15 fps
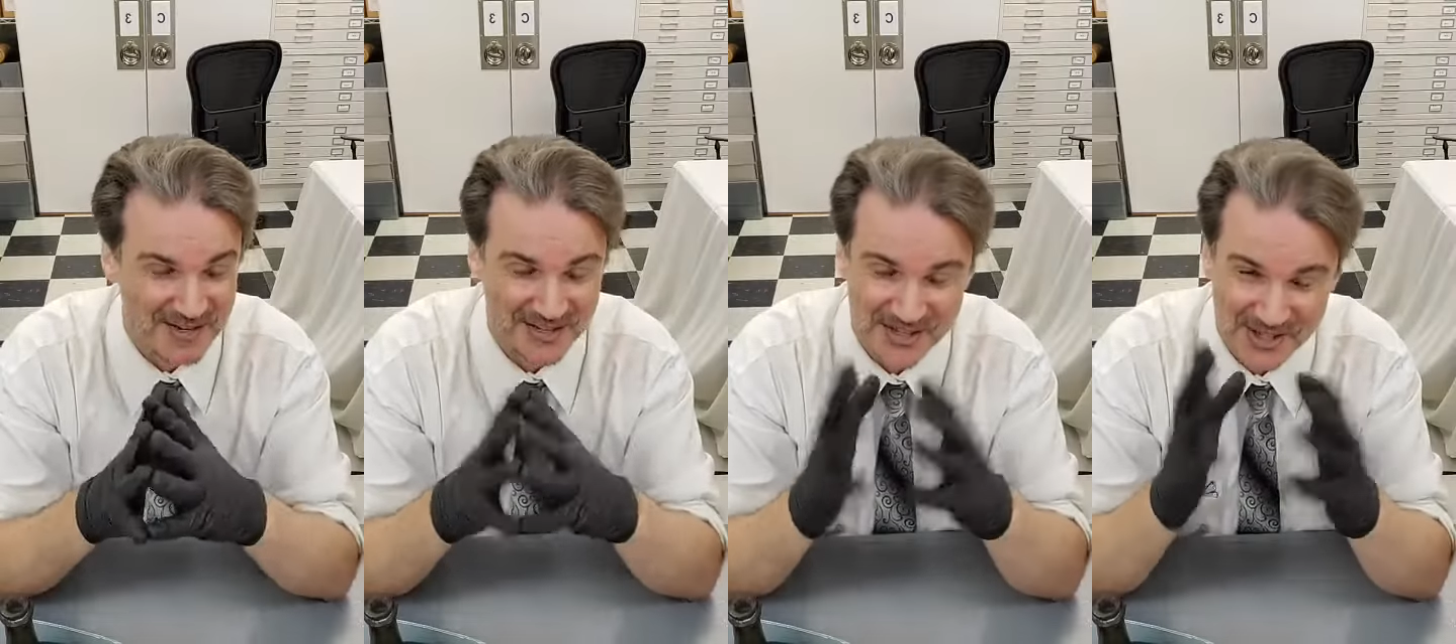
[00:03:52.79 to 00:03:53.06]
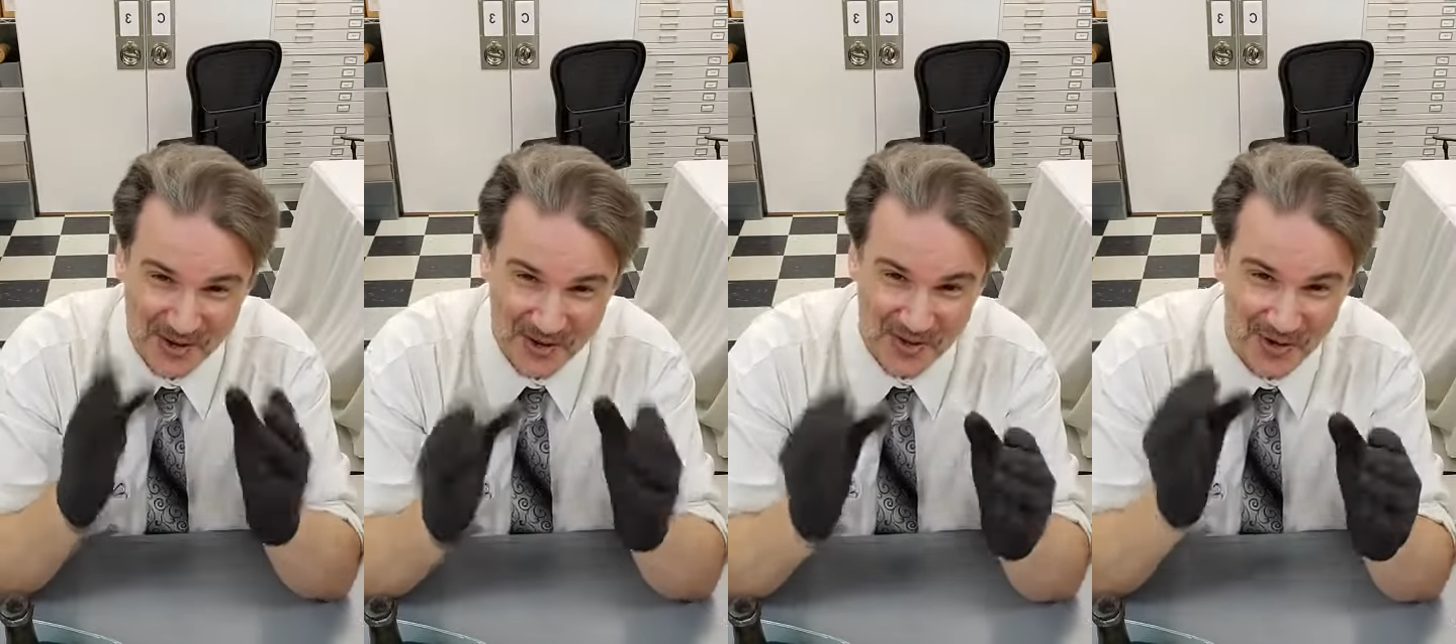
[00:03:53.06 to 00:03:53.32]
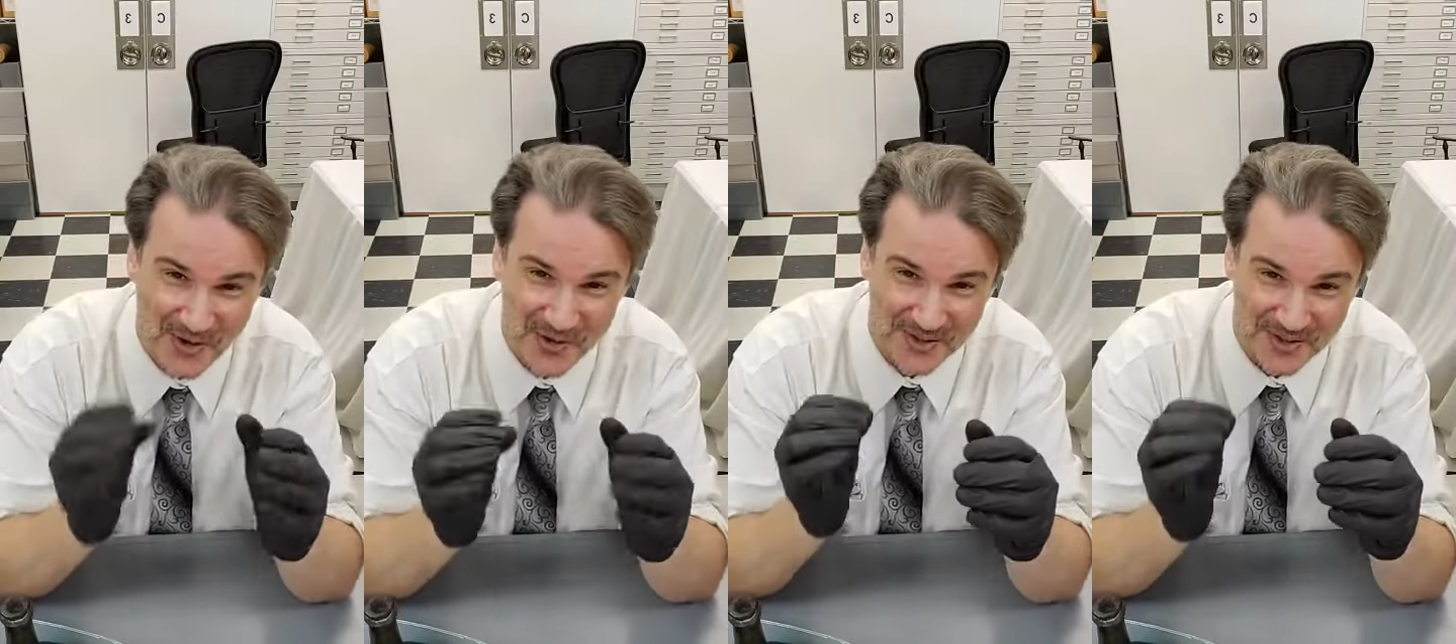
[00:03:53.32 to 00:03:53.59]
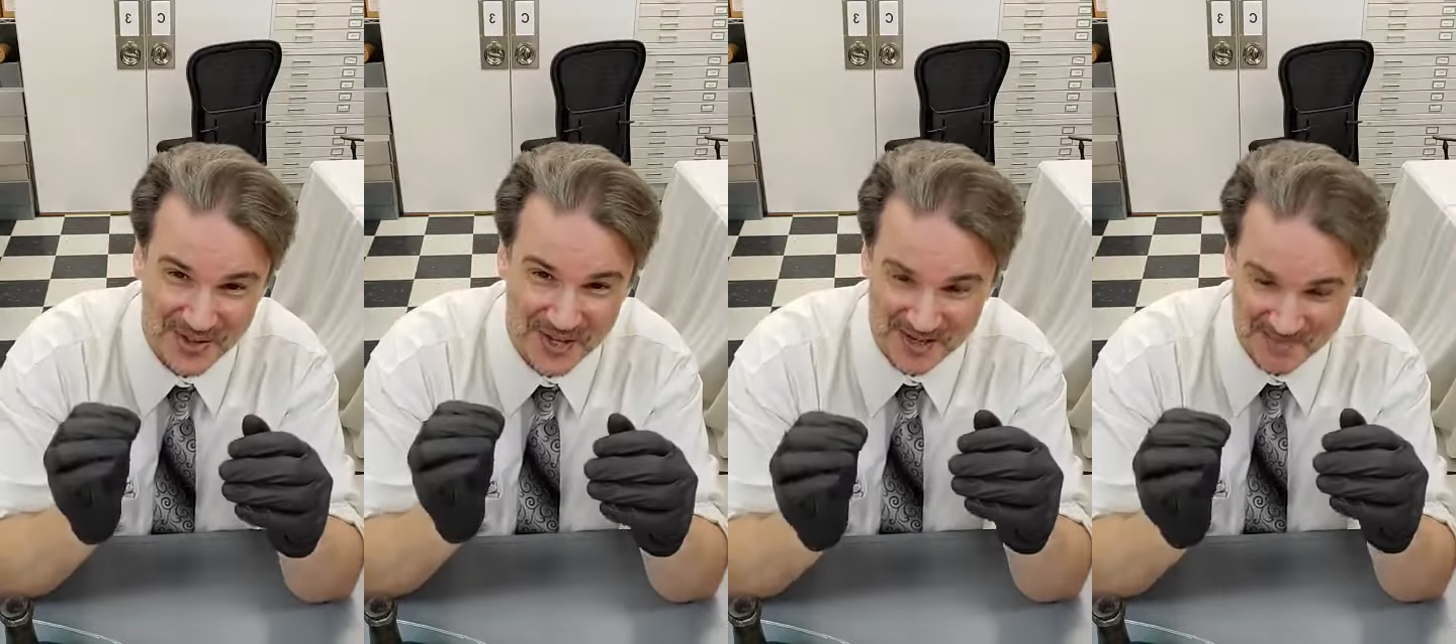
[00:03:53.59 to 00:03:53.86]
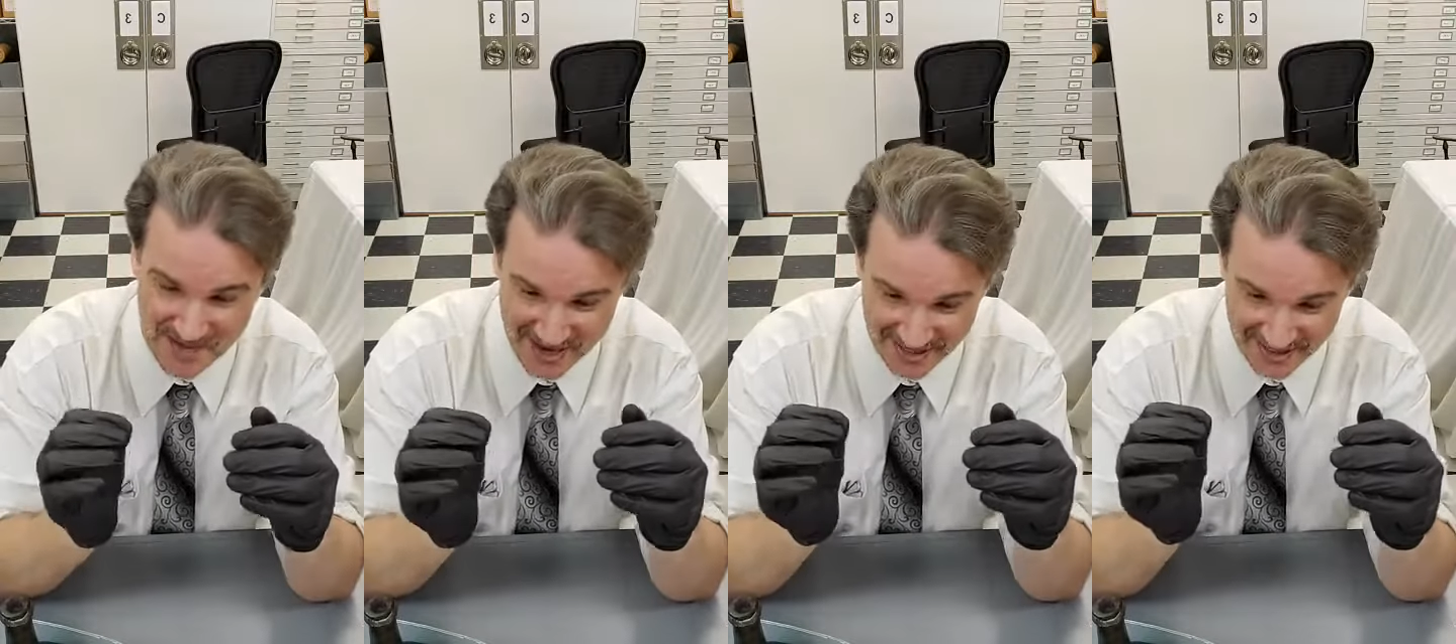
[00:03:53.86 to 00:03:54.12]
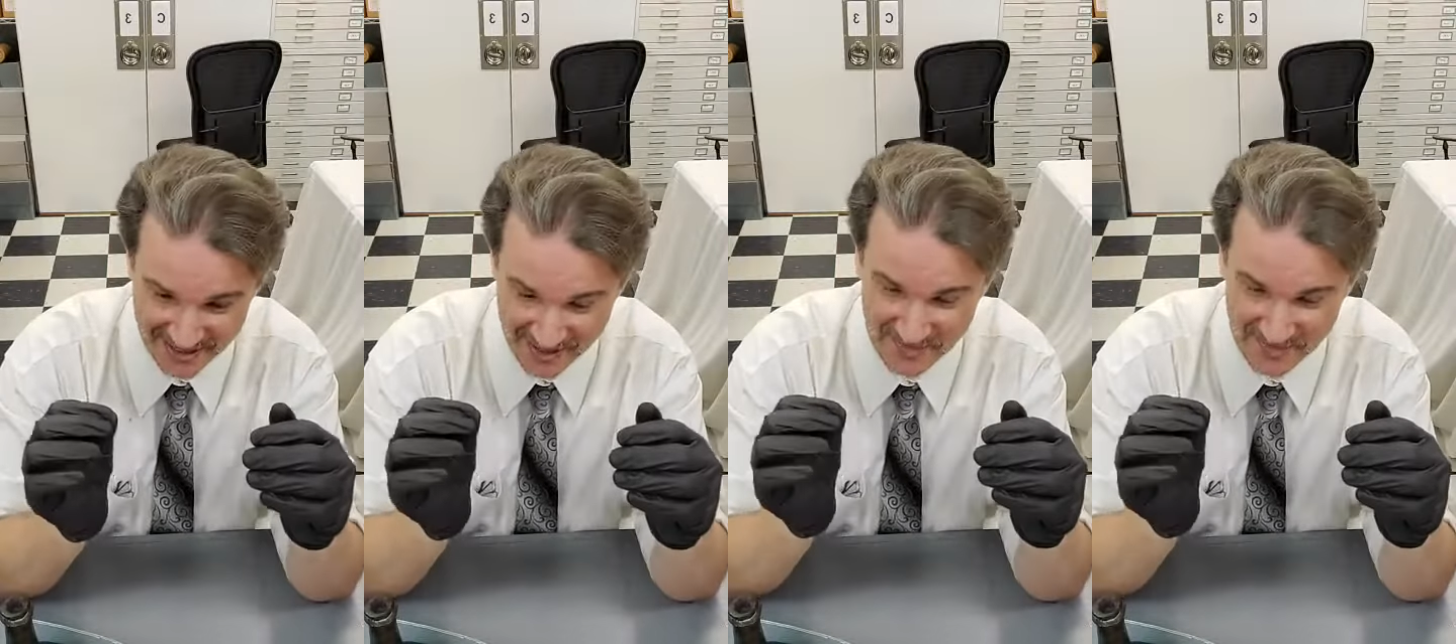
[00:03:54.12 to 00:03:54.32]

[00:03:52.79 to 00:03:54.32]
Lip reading: And it's so cool if you think about it